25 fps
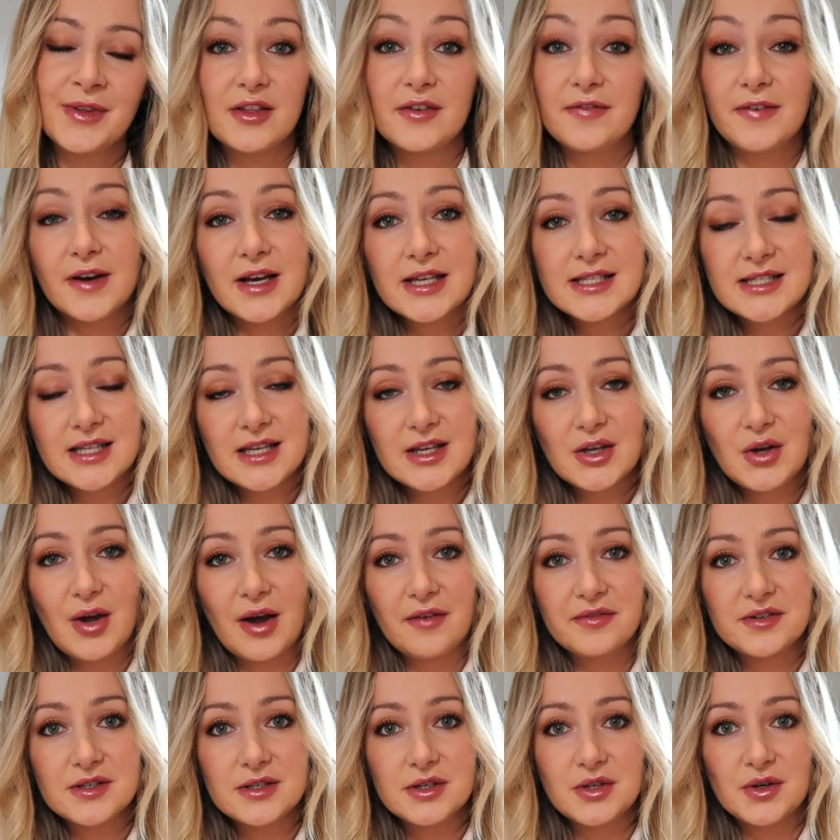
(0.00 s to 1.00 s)
The first thing you
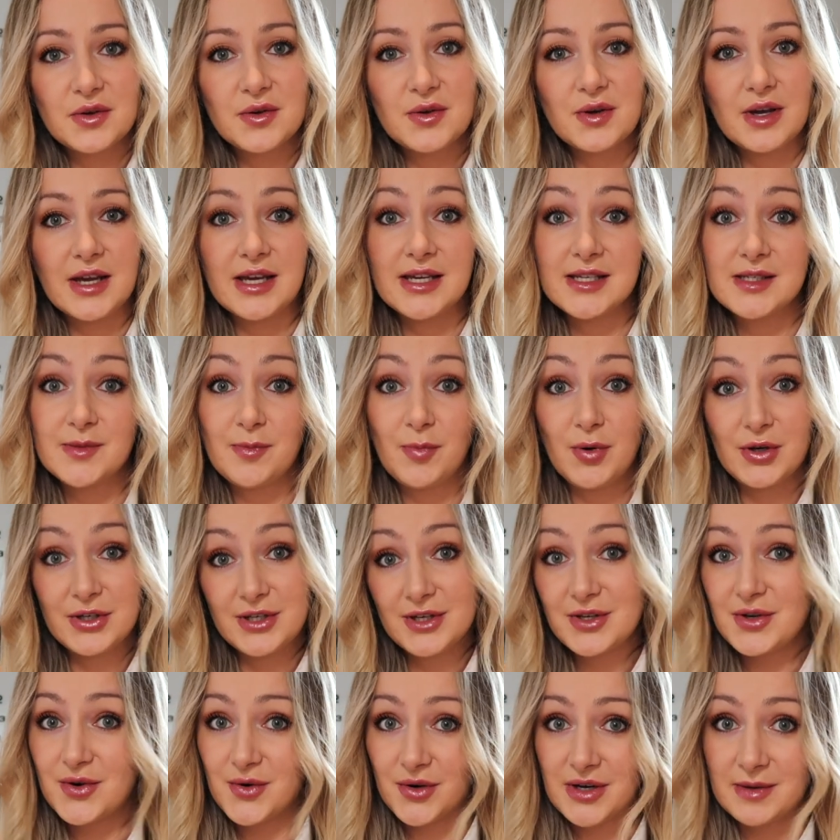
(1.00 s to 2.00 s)
have to do is put
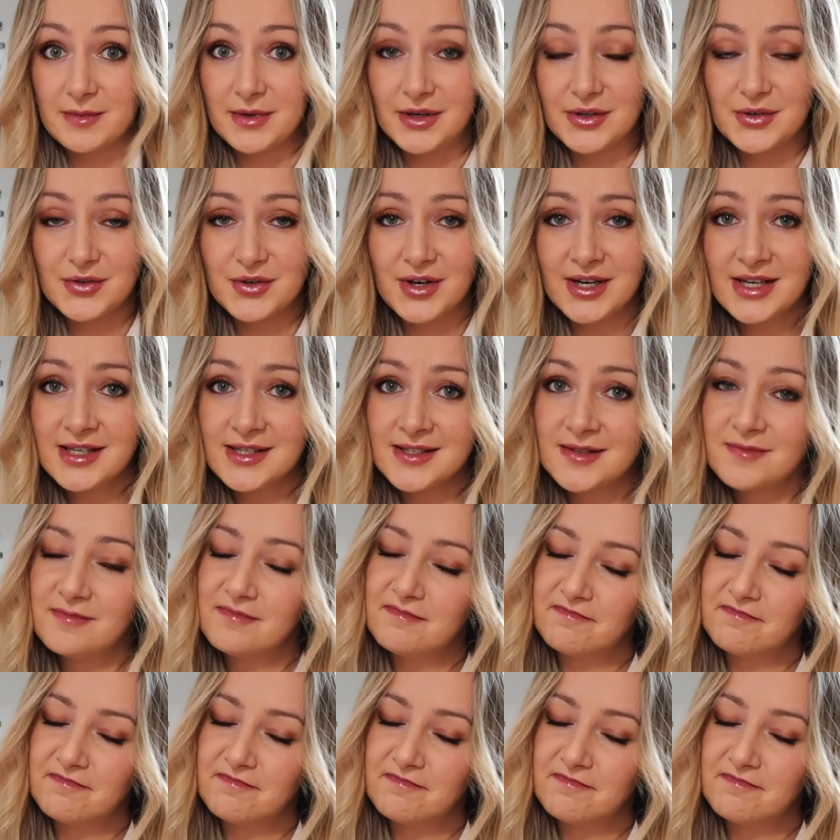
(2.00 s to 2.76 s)
in your email address.